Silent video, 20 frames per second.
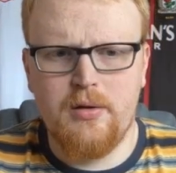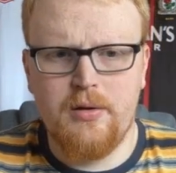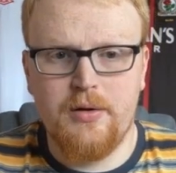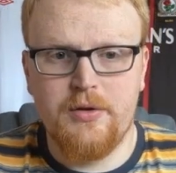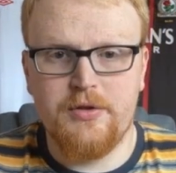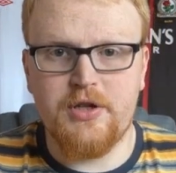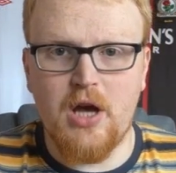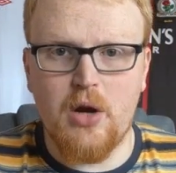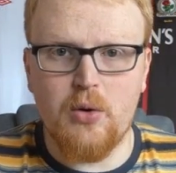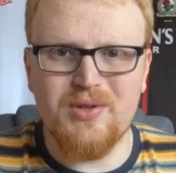
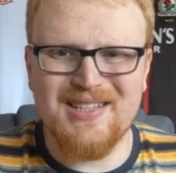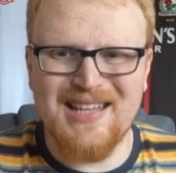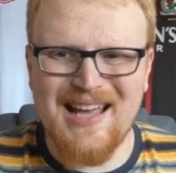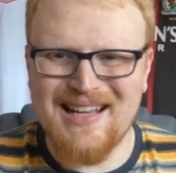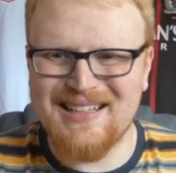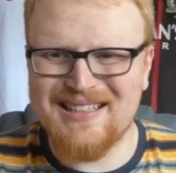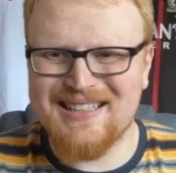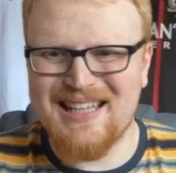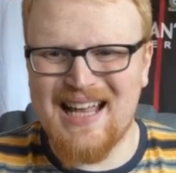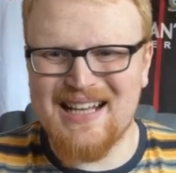So
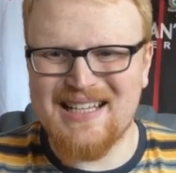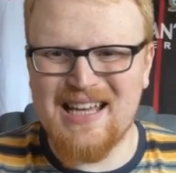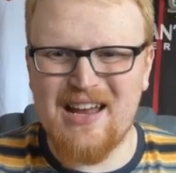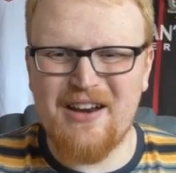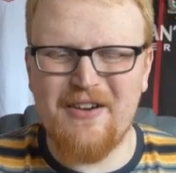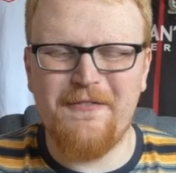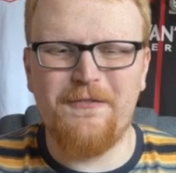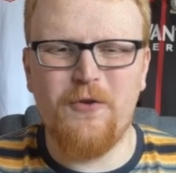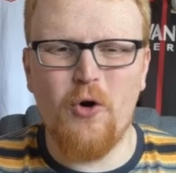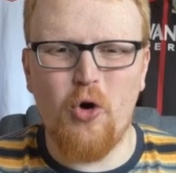
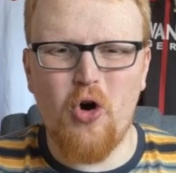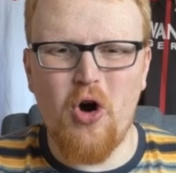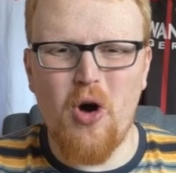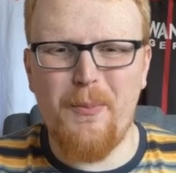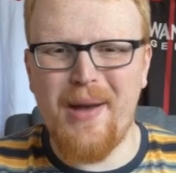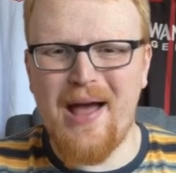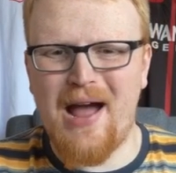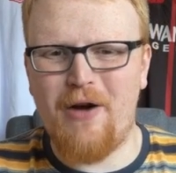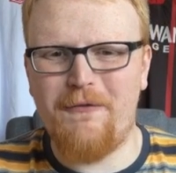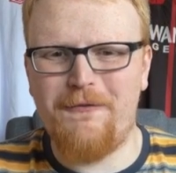Zlatan for
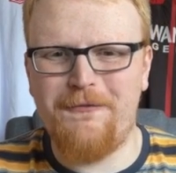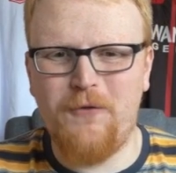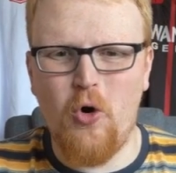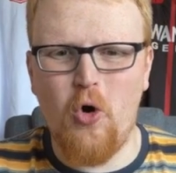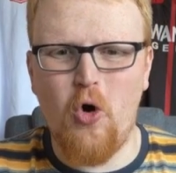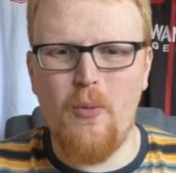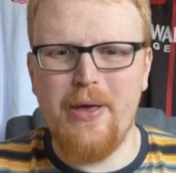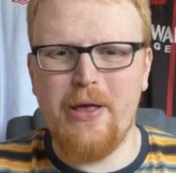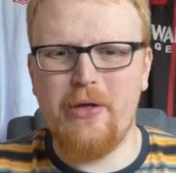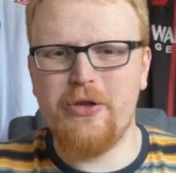about
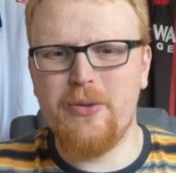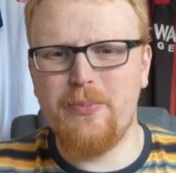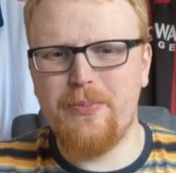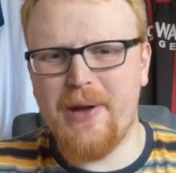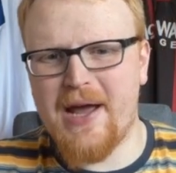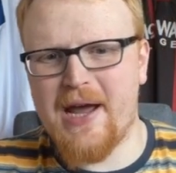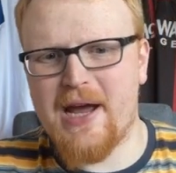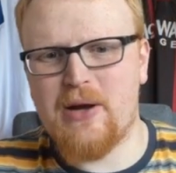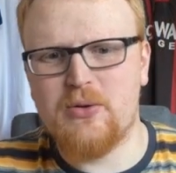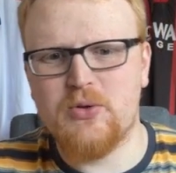£4 million
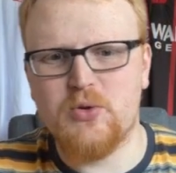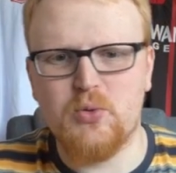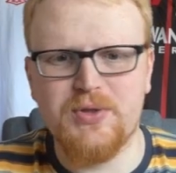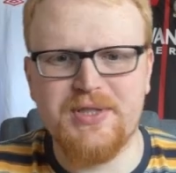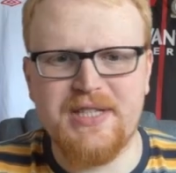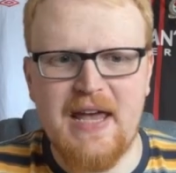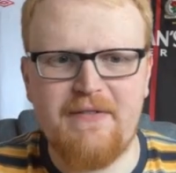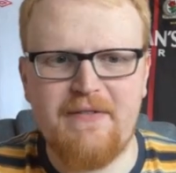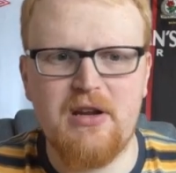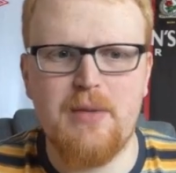will
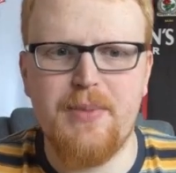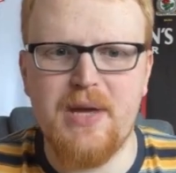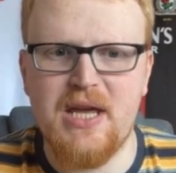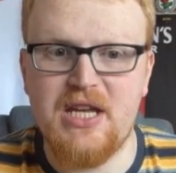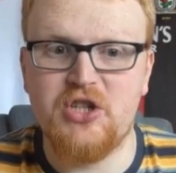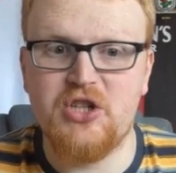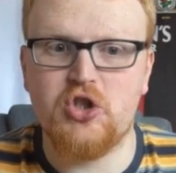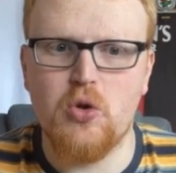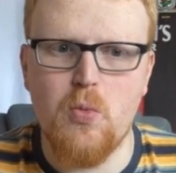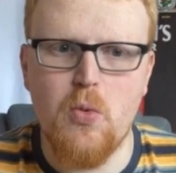definitely be
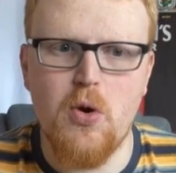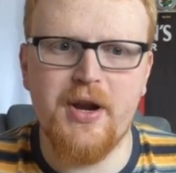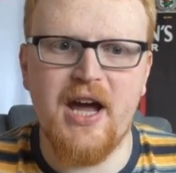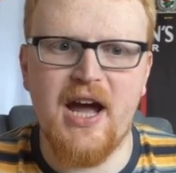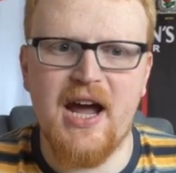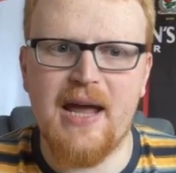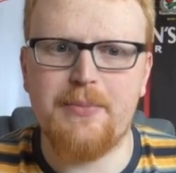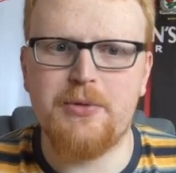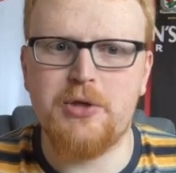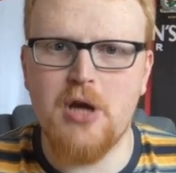someone
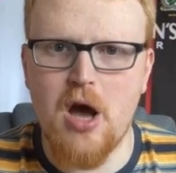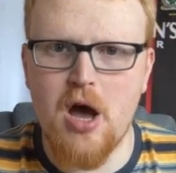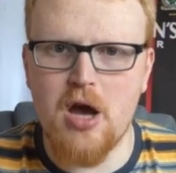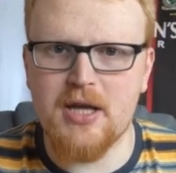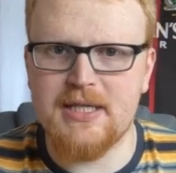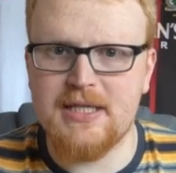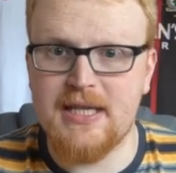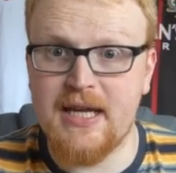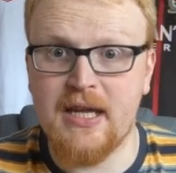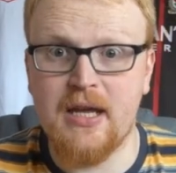I am
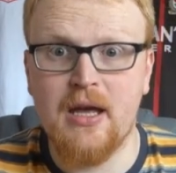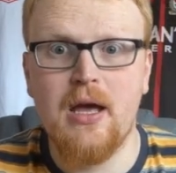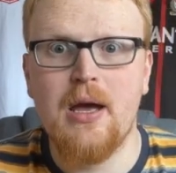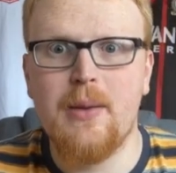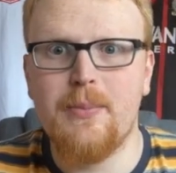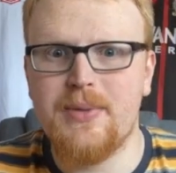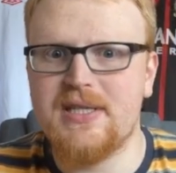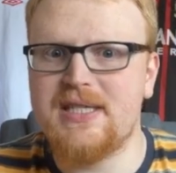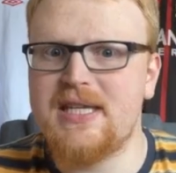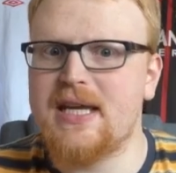targeting,
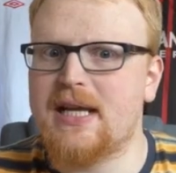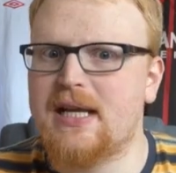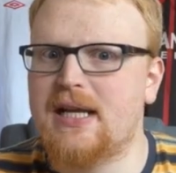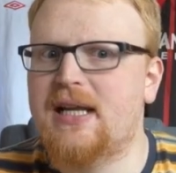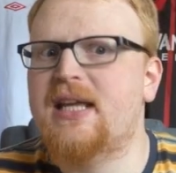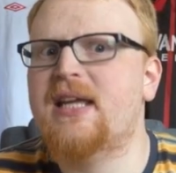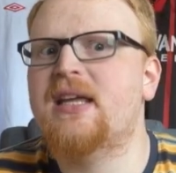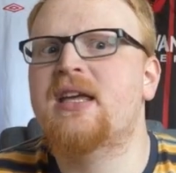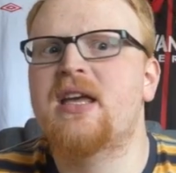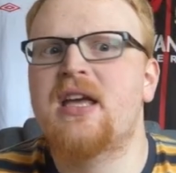
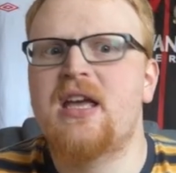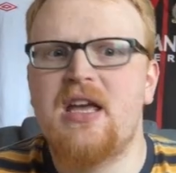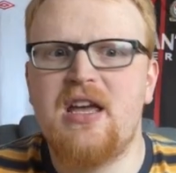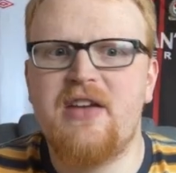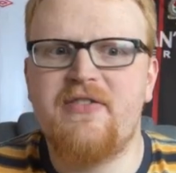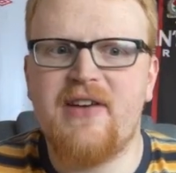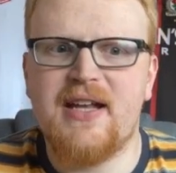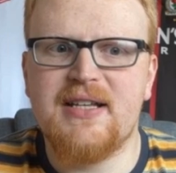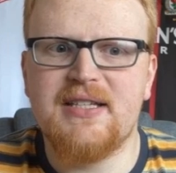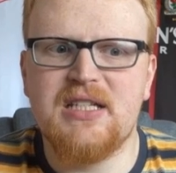particularly
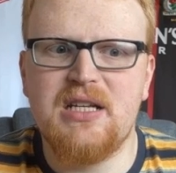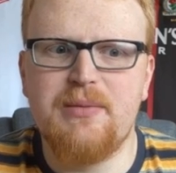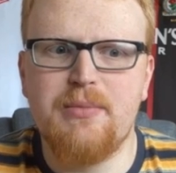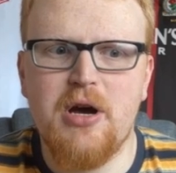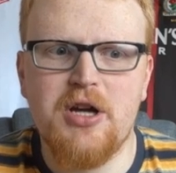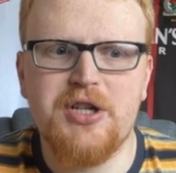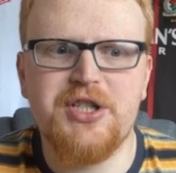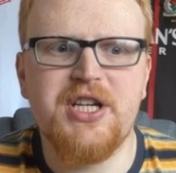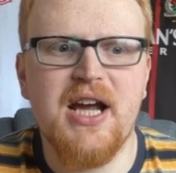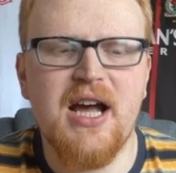if Anthony
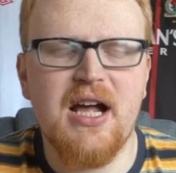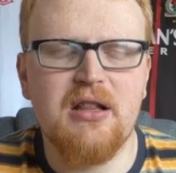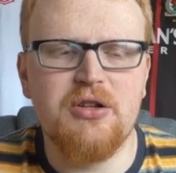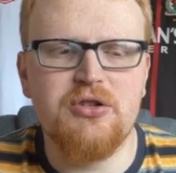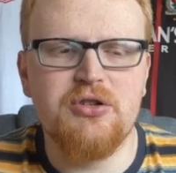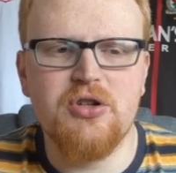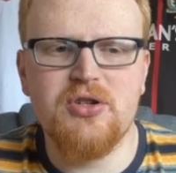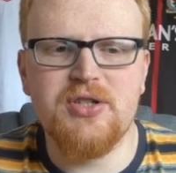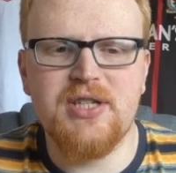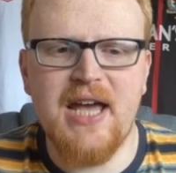Martial
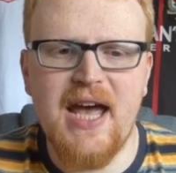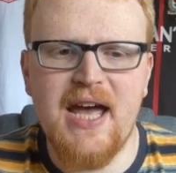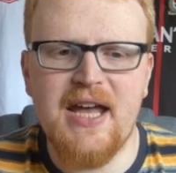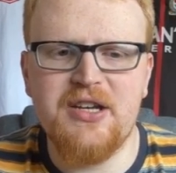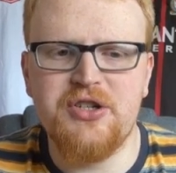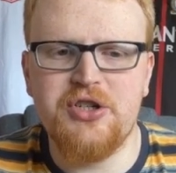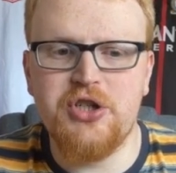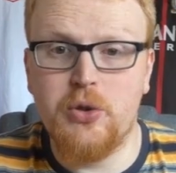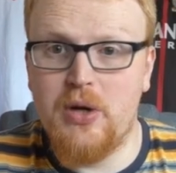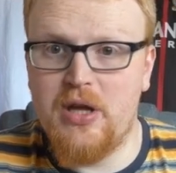does
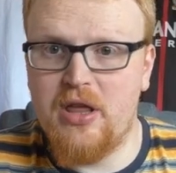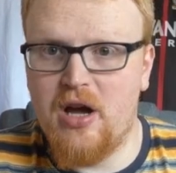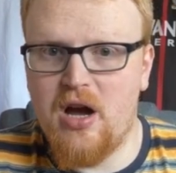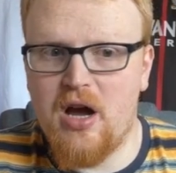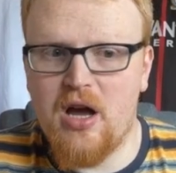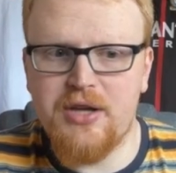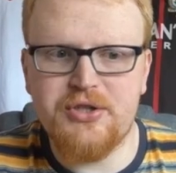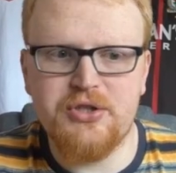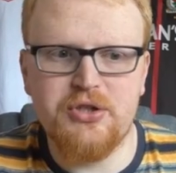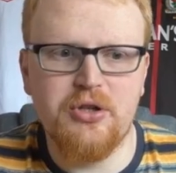head to either
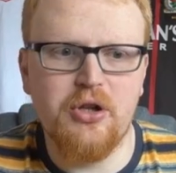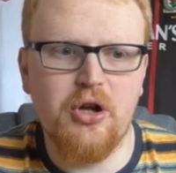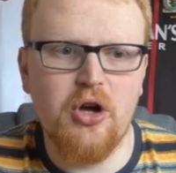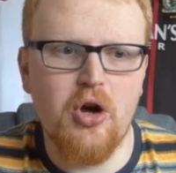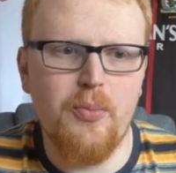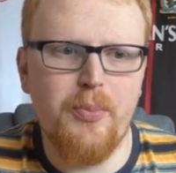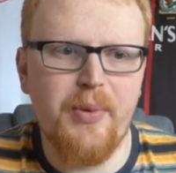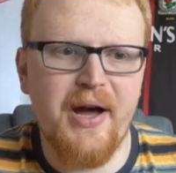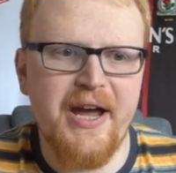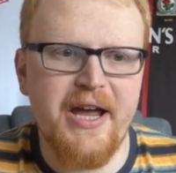Arsenal
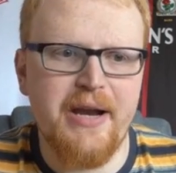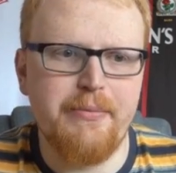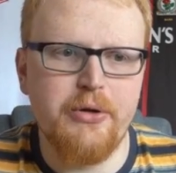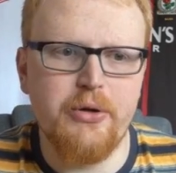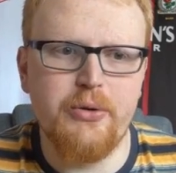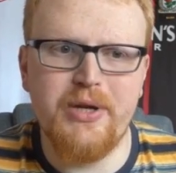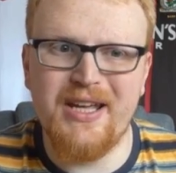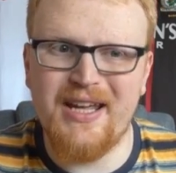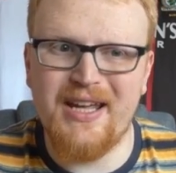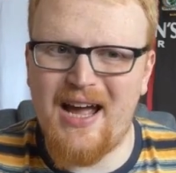or Bayern
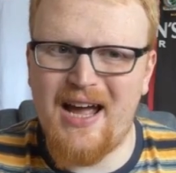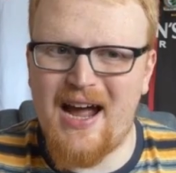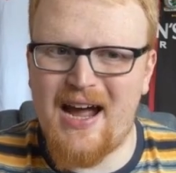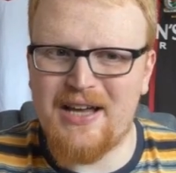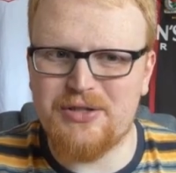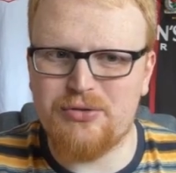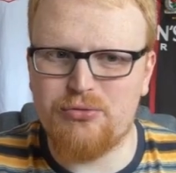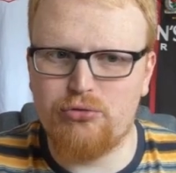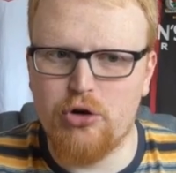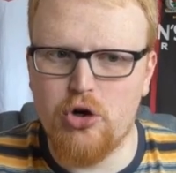Munich
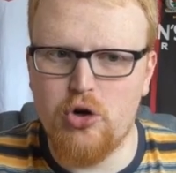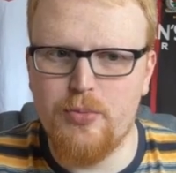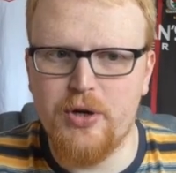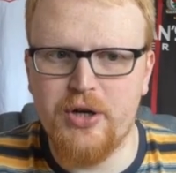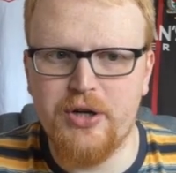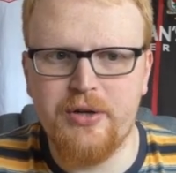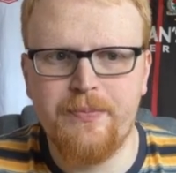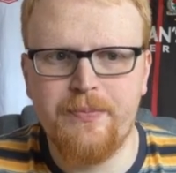as rumoured.